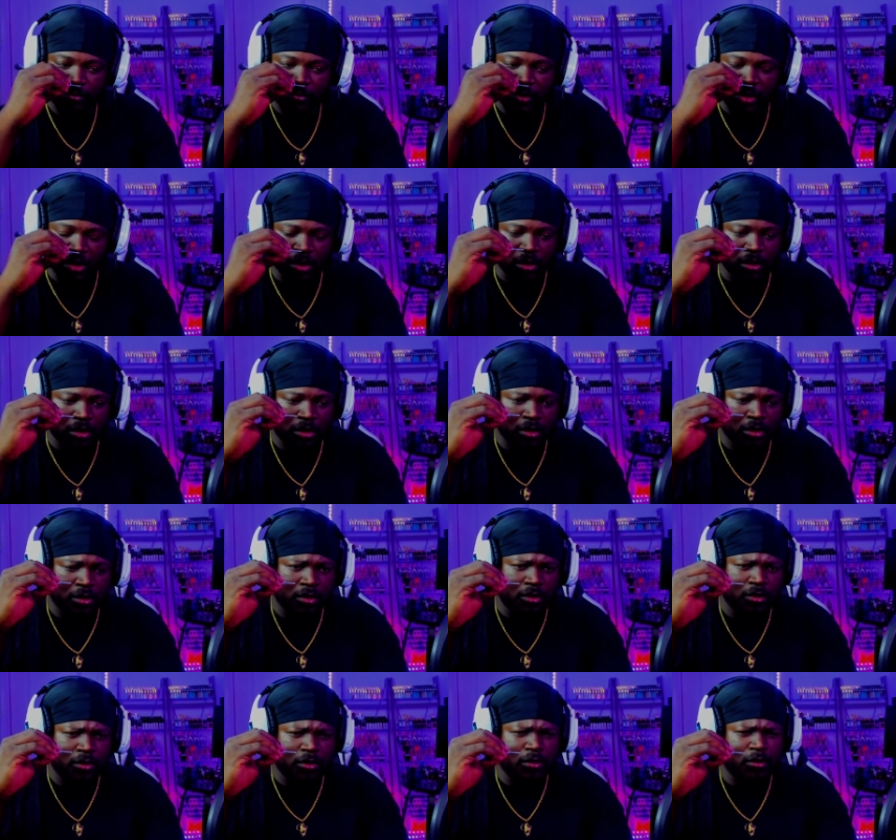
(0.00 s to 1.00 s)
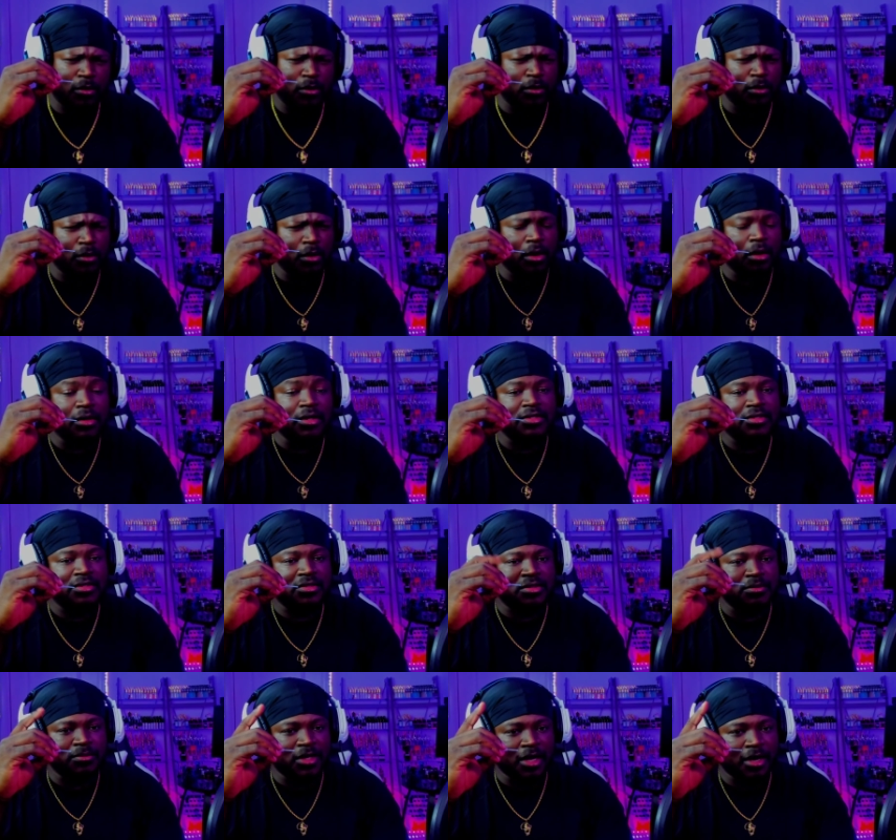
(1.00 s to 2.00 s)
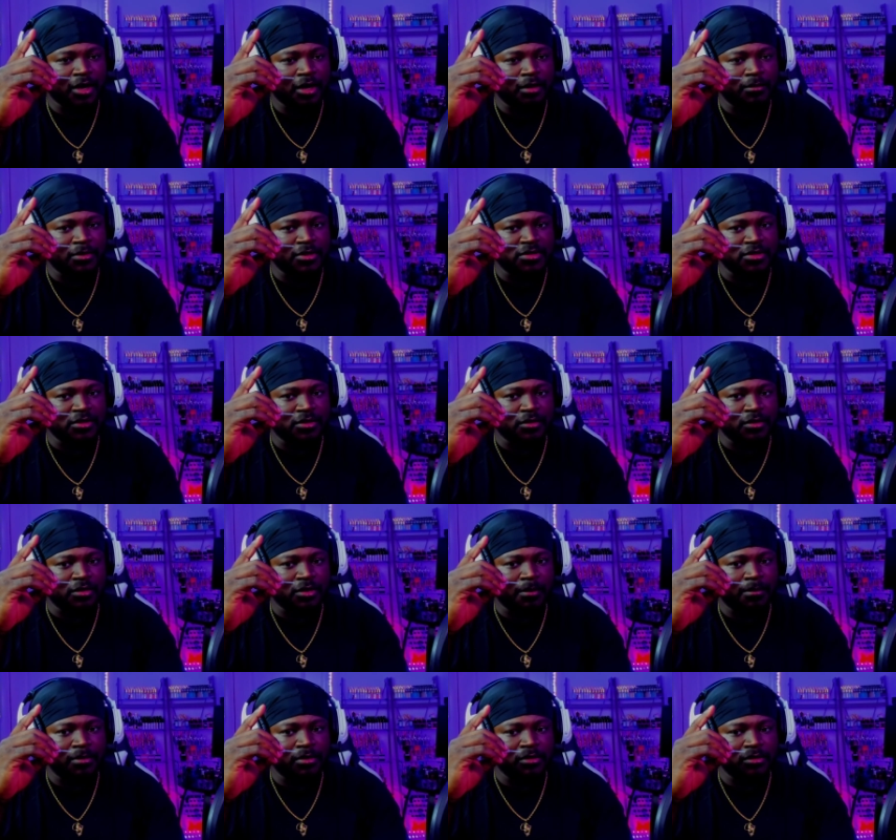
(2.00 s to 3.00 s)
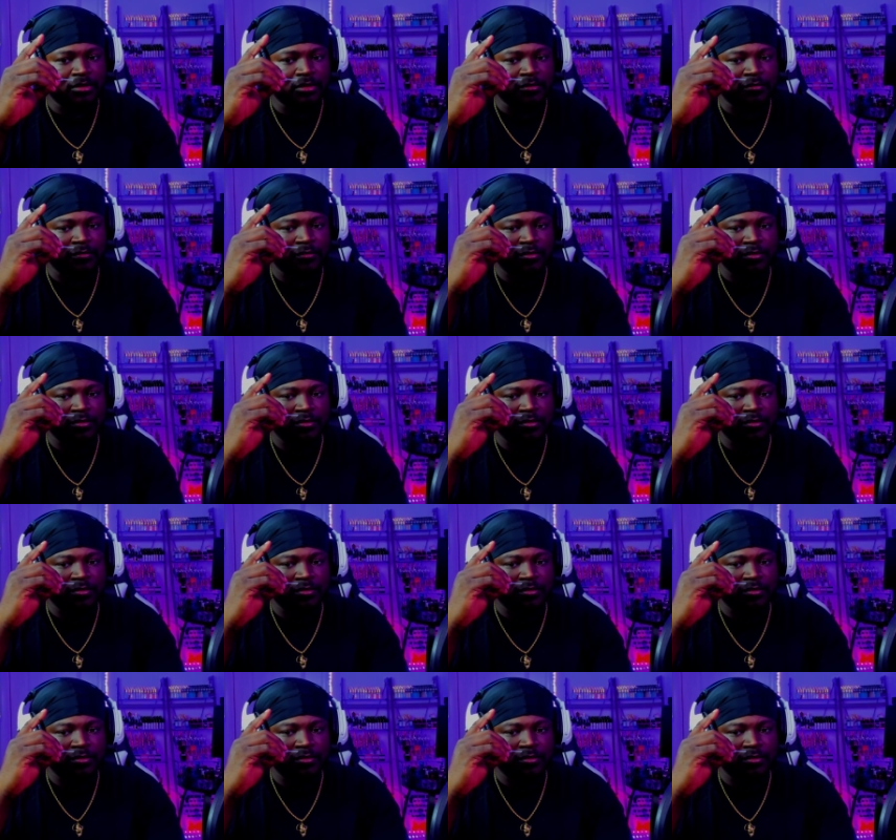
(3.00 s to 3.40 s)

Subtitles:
Oh, it's some cannabis in here, I believe.